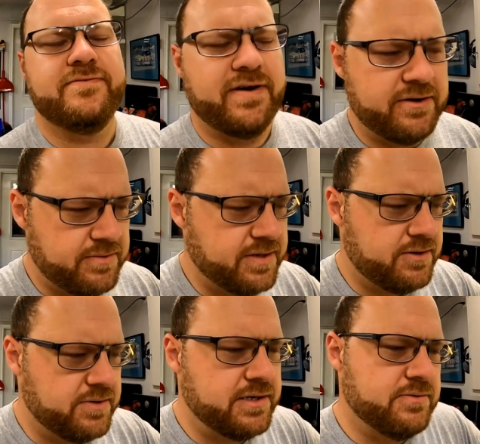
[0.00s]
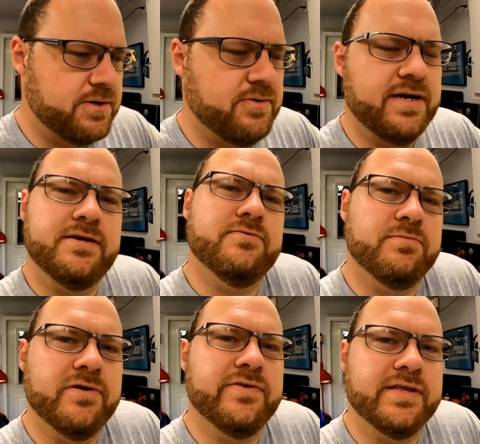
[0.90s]
if I really, really regretted
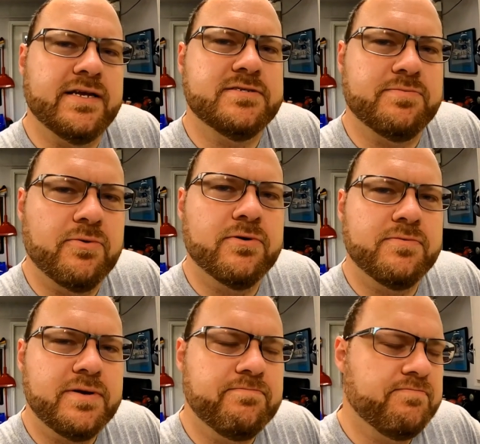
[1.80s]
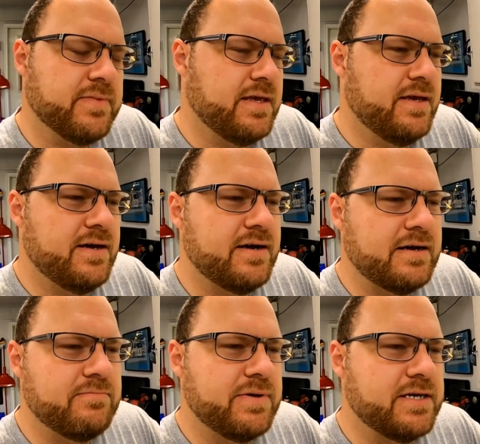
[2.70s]
removing that support rib
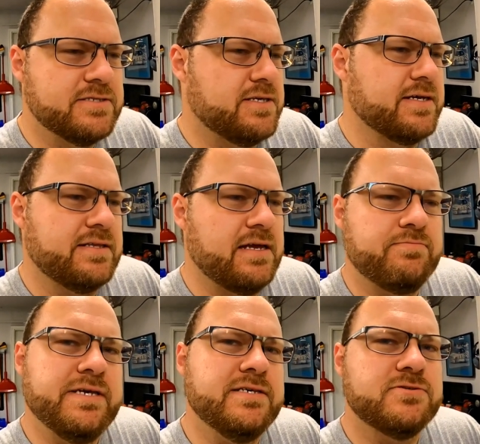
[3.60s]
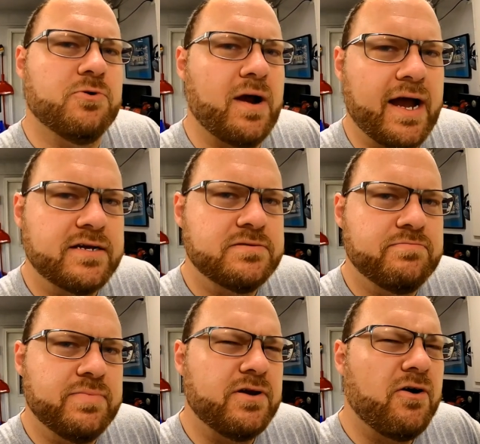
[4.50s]
um, because like that piece cracked.
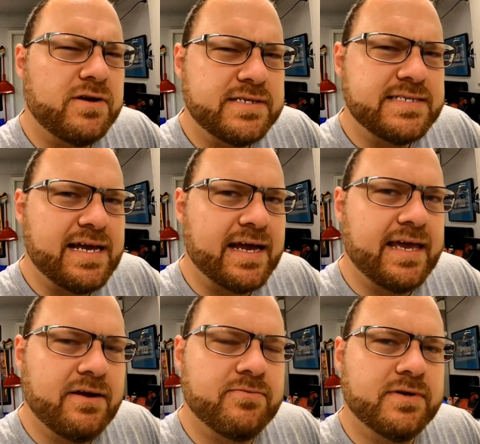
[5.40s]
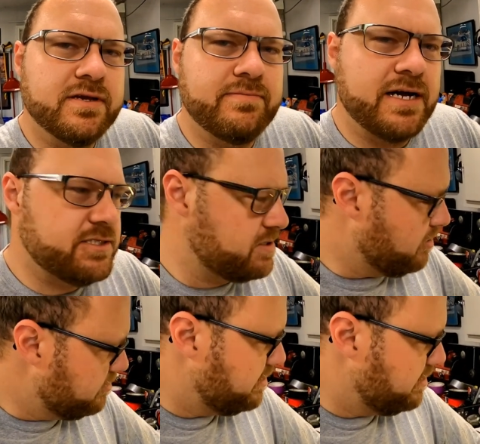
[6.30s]
But honestly, I can't really imagine the